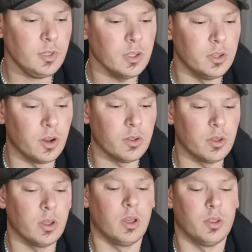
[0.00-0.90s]
You know,
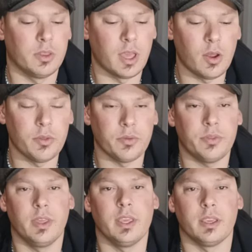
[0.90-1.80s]
they don't
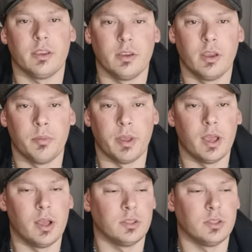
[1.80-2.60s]
think about